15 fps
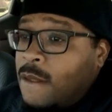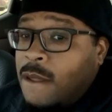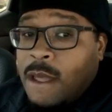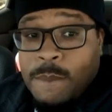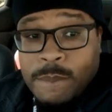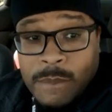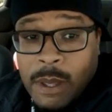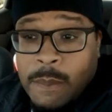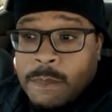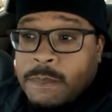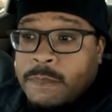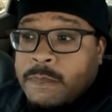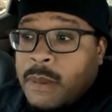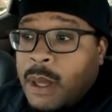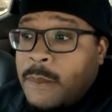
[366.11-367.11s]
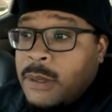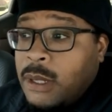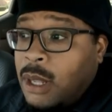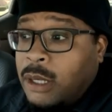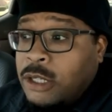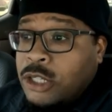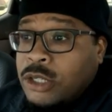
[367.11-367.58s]
Uh, yep. I mean,
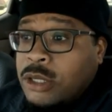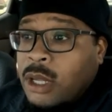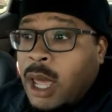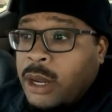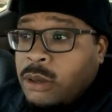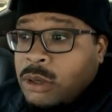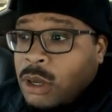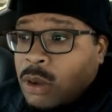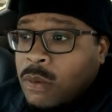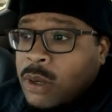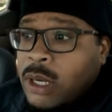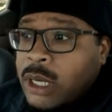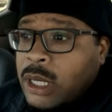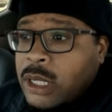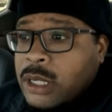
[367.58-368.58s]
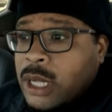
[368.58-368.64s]
that just I don't know what it is.